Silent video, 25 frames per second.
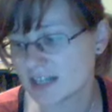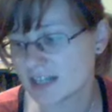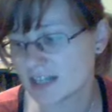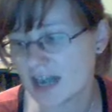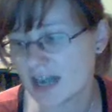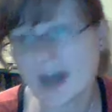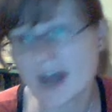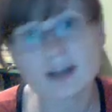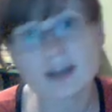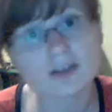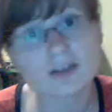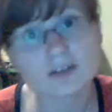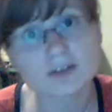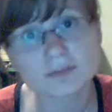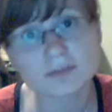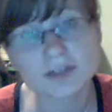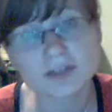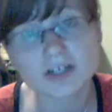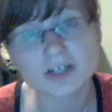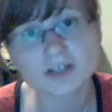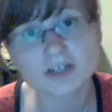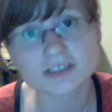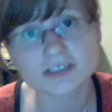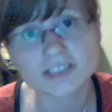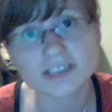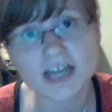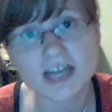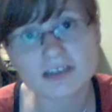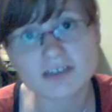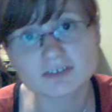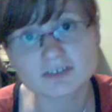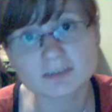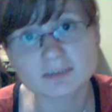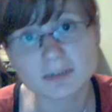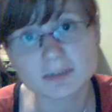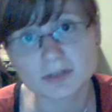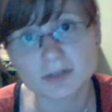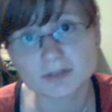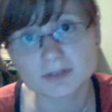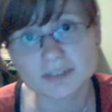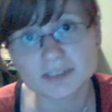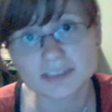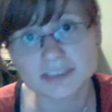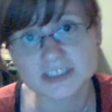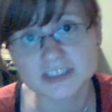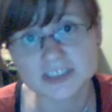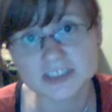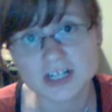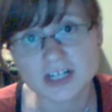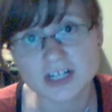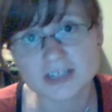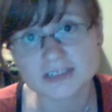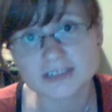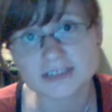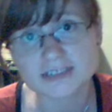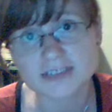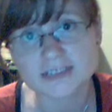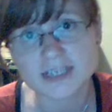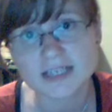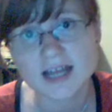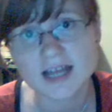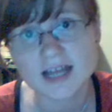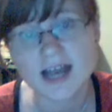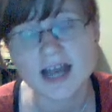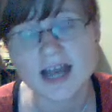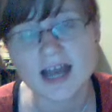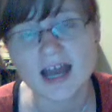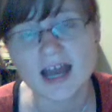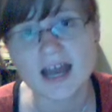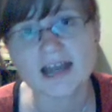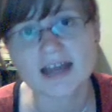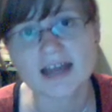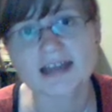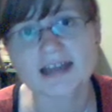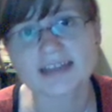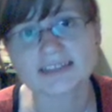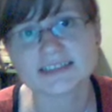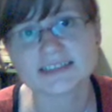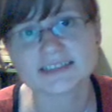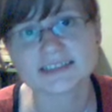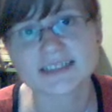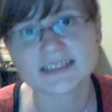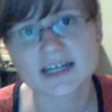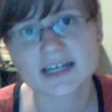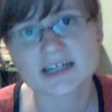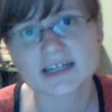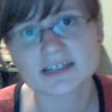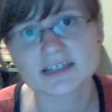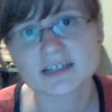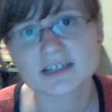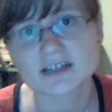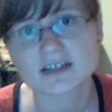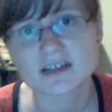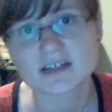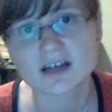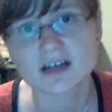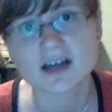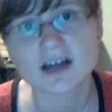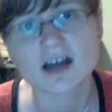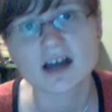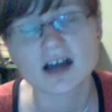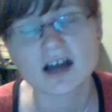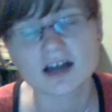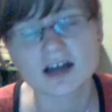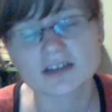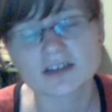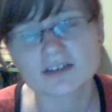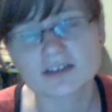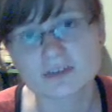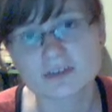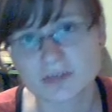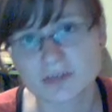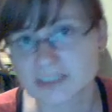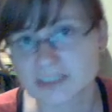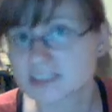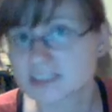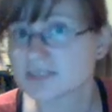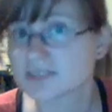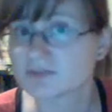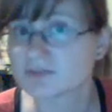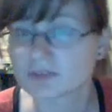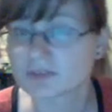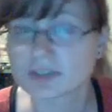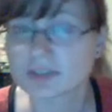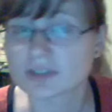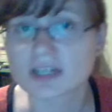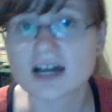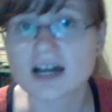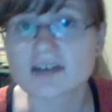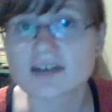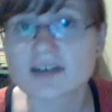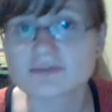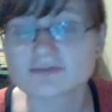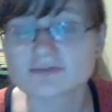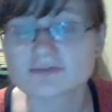how long am I going to have to be on these drugs? And he said, the rest of your life.